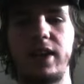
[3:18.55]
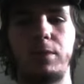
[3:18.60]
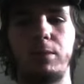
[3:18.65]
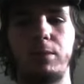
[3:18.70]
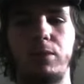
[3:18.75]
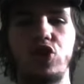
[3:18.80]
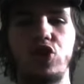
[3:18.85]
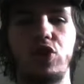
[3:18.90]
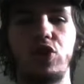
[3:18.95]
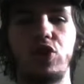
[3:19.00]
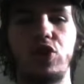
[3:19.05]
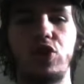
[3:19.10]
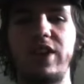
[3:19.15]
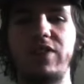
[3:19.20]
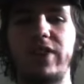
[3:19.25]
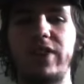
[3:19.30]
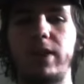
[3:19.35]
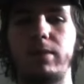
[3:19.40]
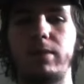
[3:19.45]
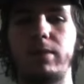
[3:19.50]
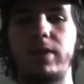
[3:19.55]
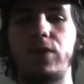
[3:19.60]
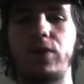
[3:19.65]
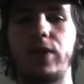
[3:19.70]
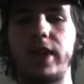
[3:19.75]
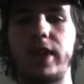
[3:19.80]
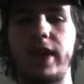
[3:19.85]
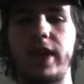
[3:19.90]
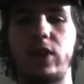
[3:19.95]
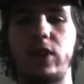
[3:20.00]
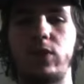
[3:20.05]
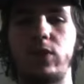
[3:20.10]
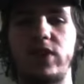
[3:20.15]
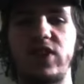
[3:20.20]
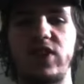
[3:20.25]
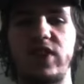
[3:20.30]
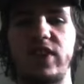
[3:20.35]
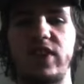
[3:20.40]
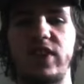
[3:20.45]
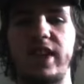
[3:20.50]
Marshall gave them different accounts
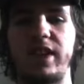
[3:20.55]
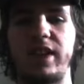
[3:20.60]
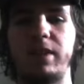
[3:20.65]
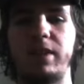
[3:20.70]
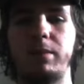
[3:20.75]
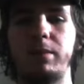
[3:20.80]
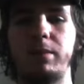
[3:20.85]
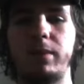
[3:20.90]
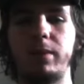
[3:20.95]
to enable,